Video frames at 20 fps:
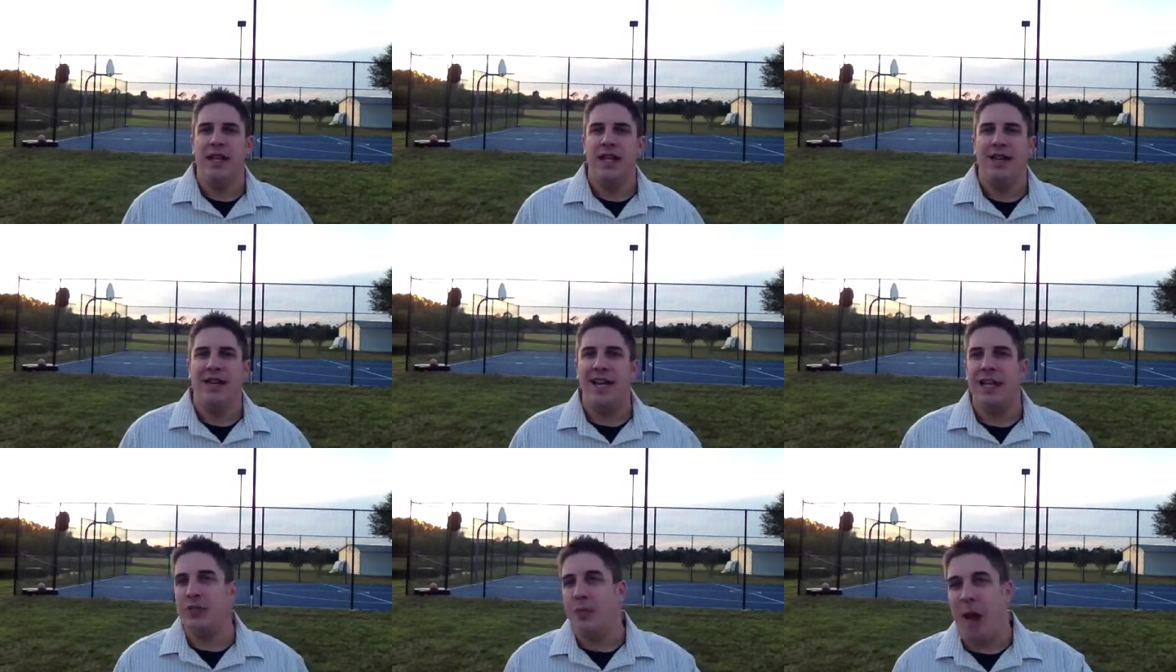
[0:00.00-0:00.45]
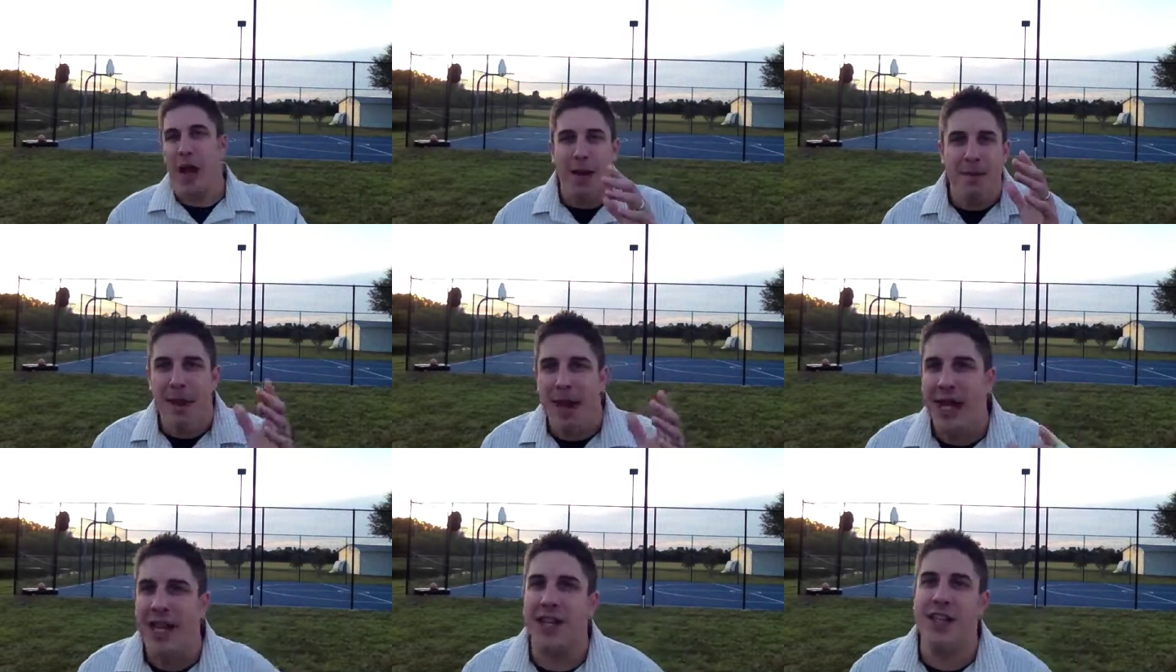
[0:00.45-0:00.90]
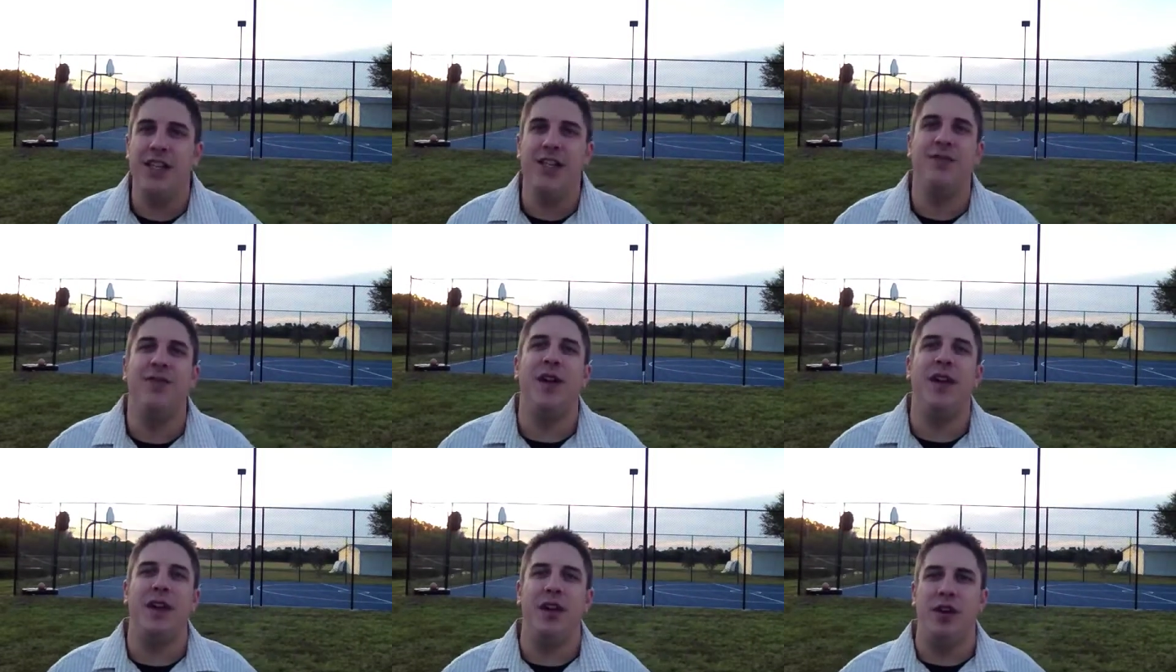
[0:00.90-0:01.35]
And that's why I'm making these
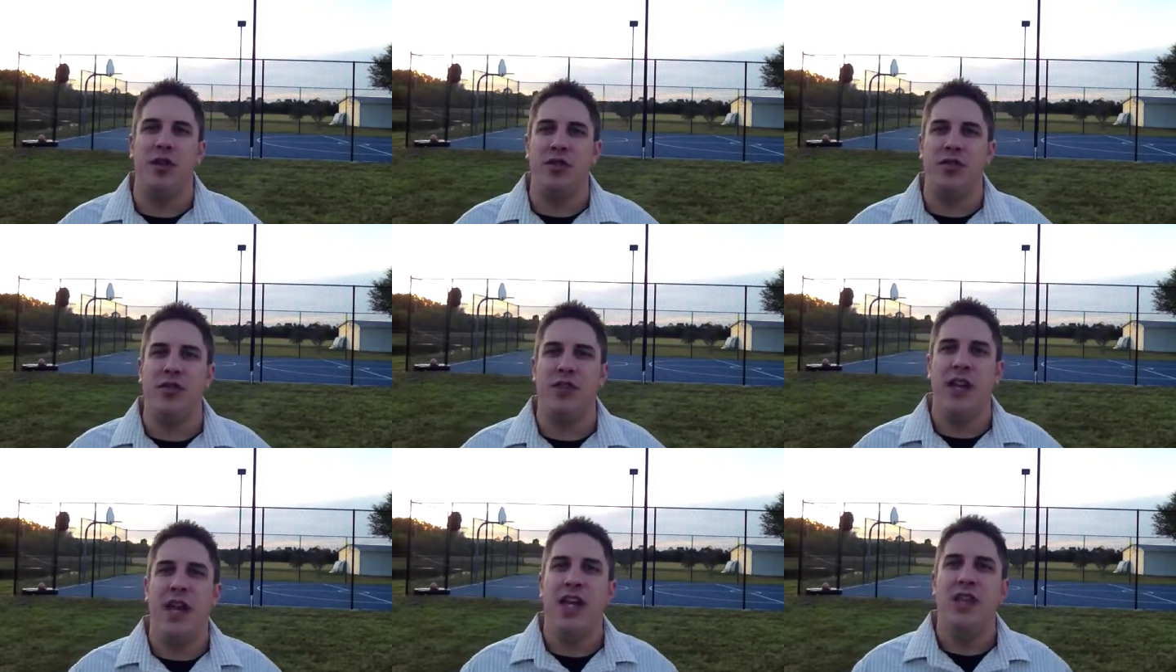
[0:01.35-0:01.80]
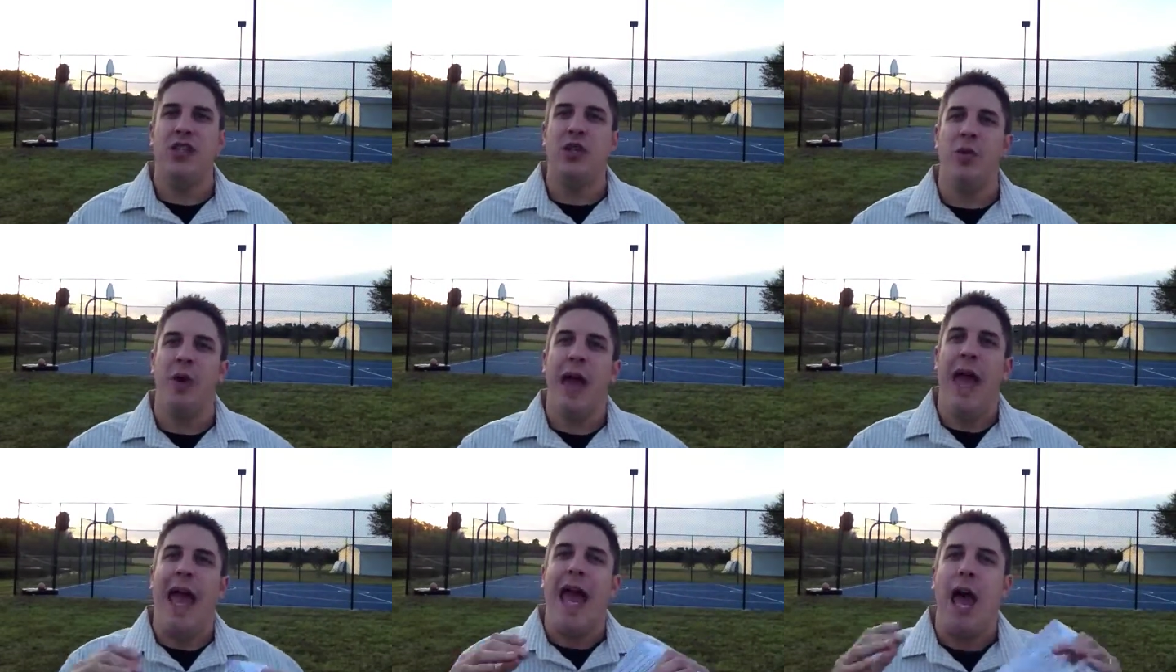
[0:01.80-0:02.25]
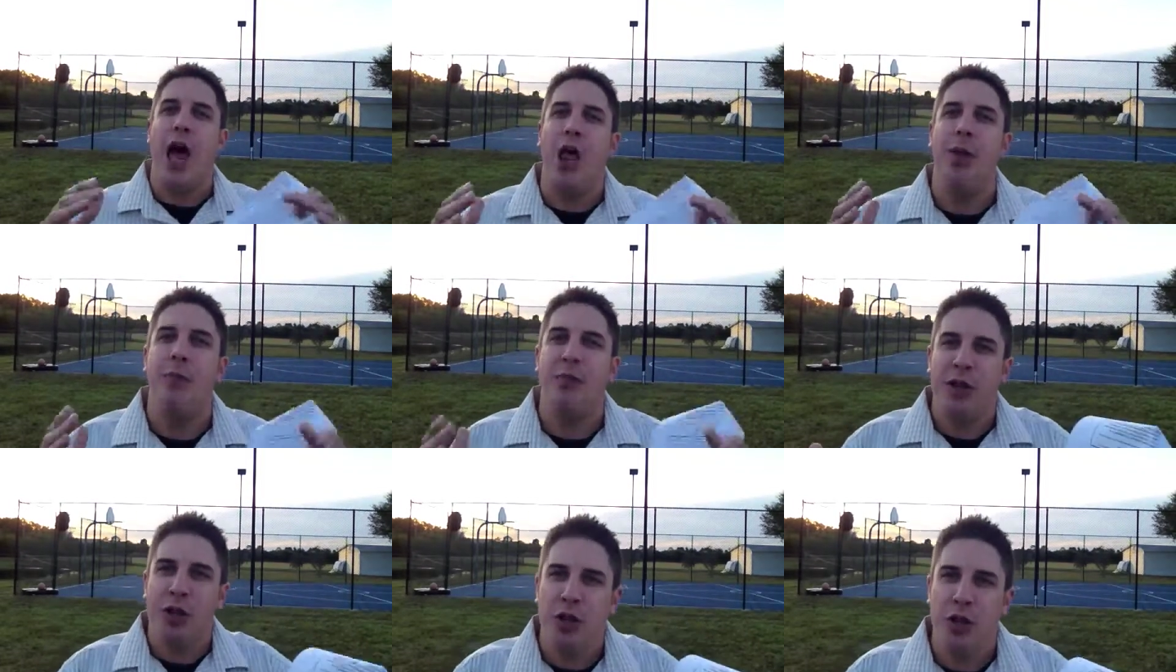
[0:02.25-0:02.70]
videos, to
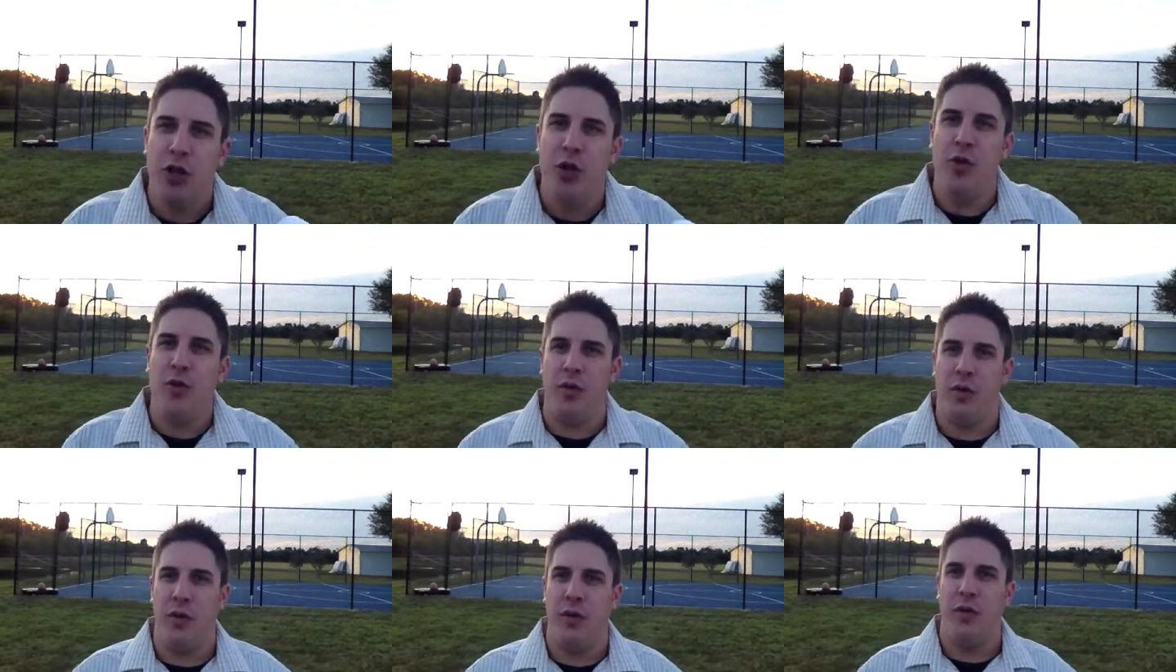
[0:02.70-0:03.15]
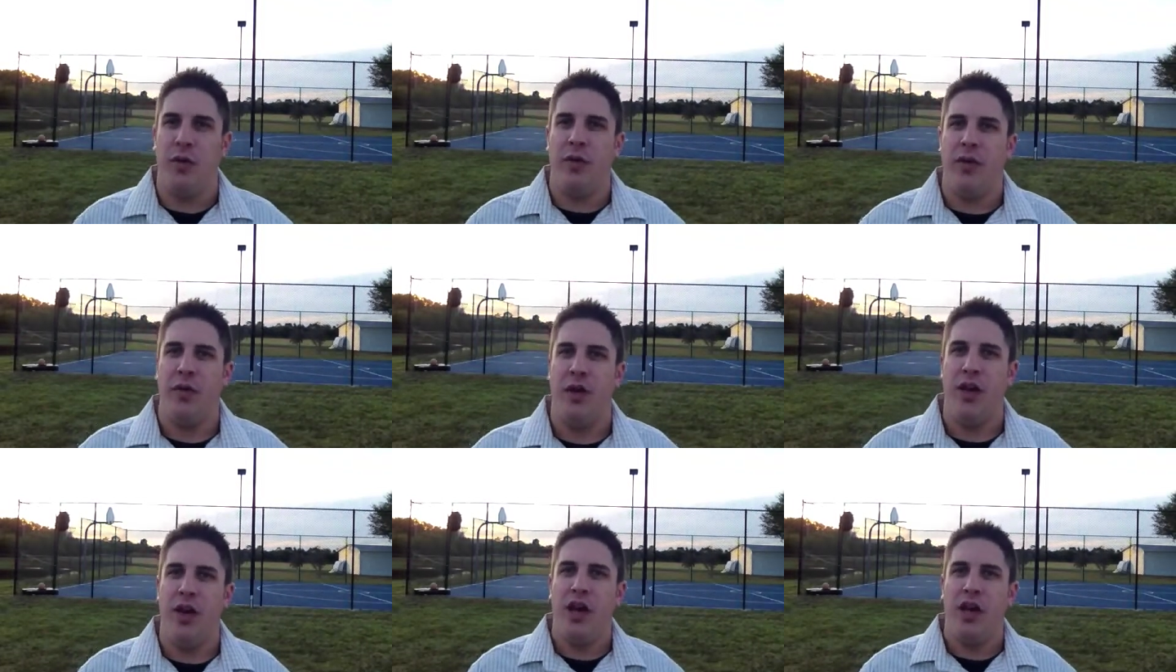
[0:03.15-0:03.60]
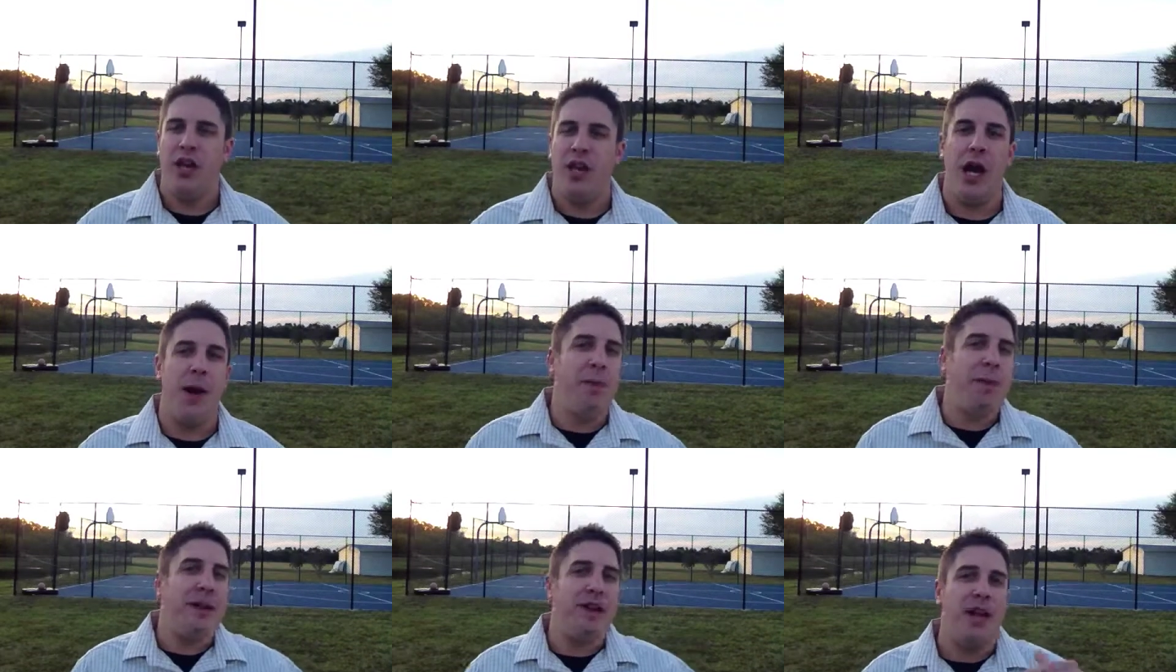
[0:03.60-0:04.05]
help you
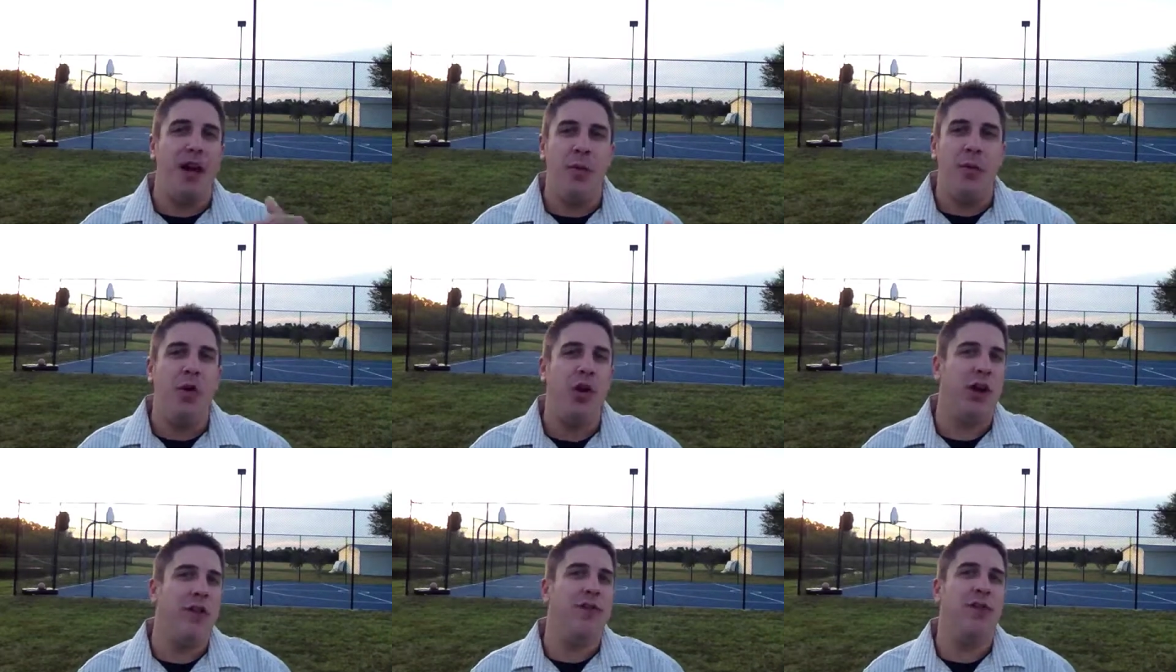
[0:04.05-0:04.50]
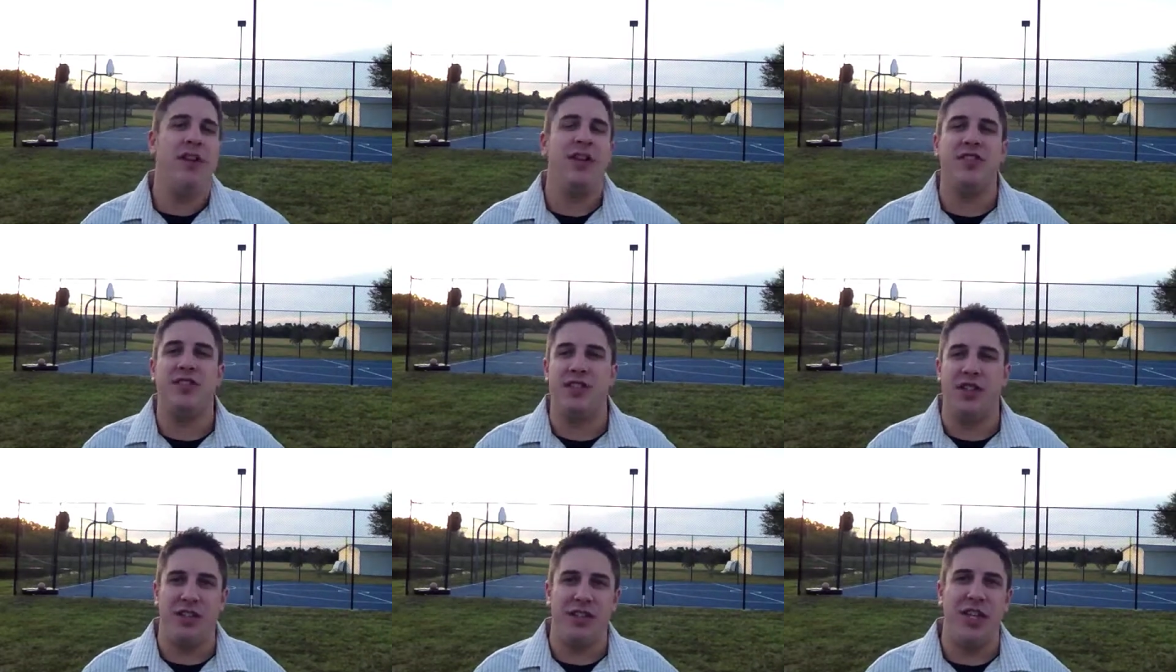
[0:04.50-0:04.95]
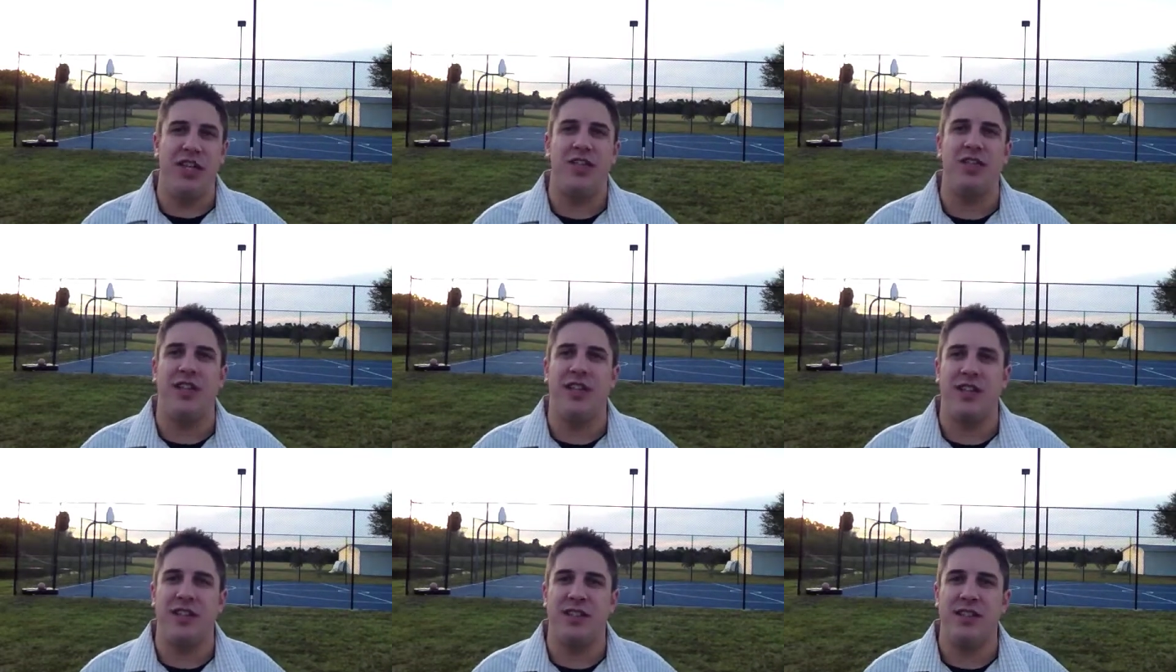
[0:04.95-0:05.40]
not become one of these
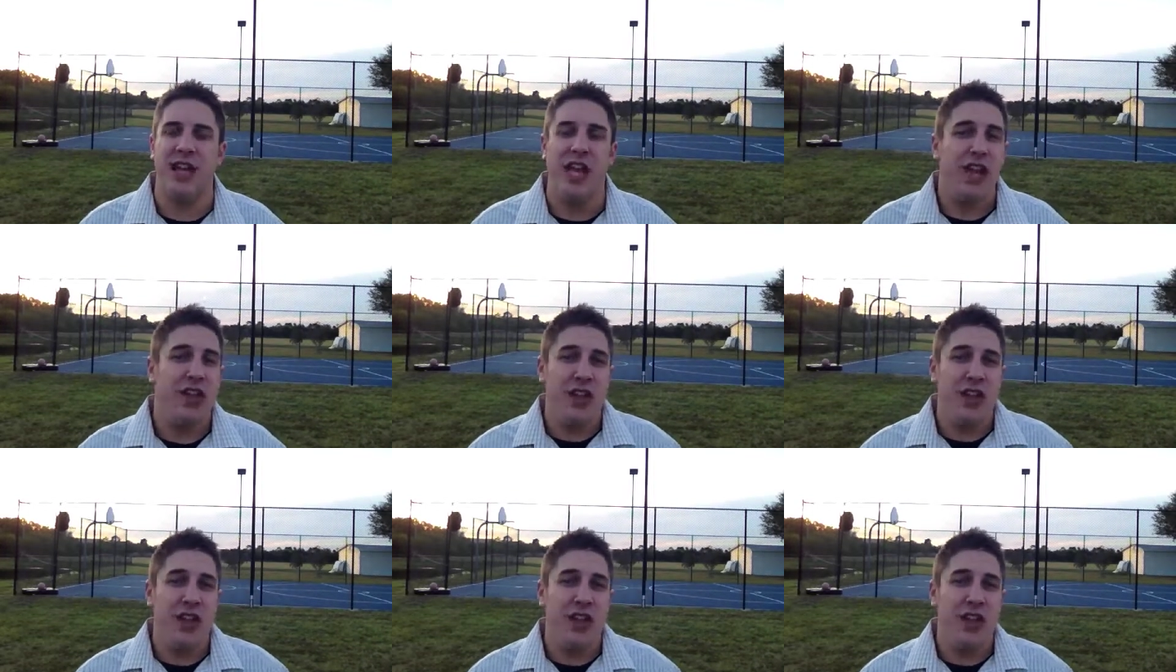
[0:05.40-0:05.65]
statistics.